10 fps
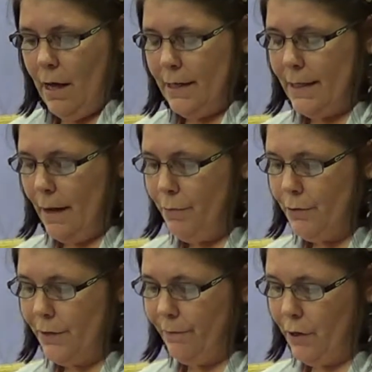
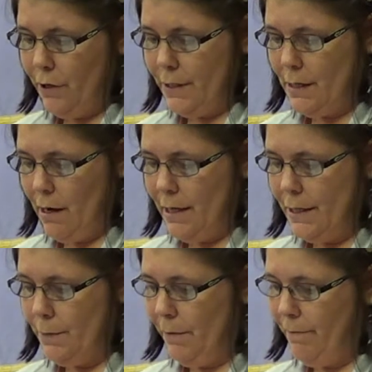Examples of cuts
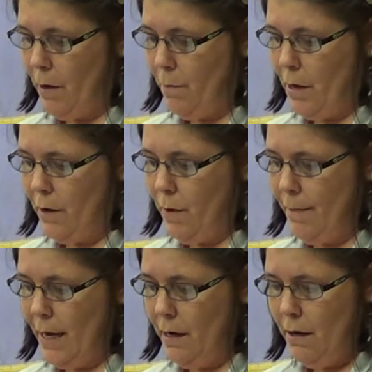likely to be felt by
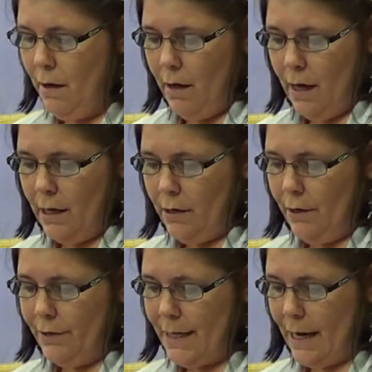women
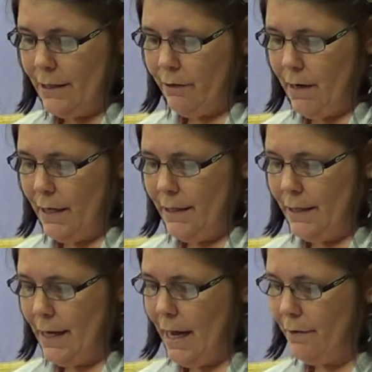include tax
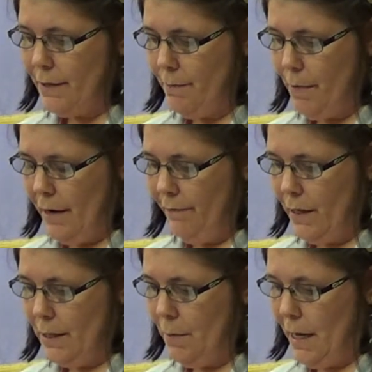credits and housing
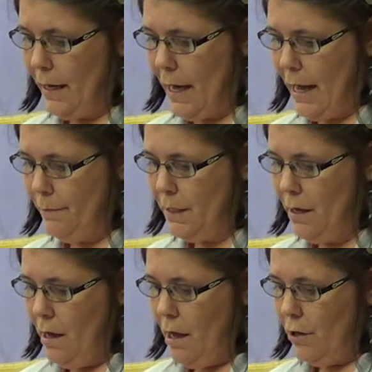benefits being capped
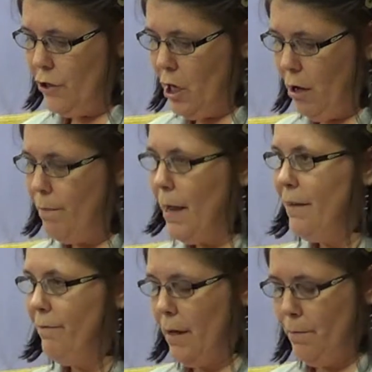and child
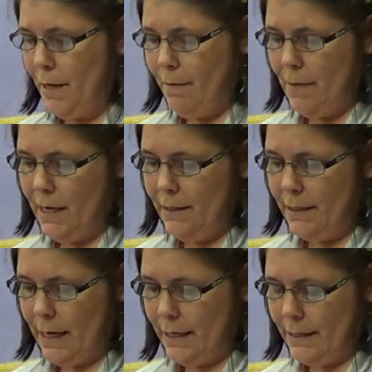benefit being
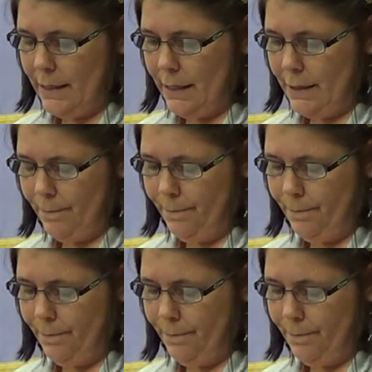means tested.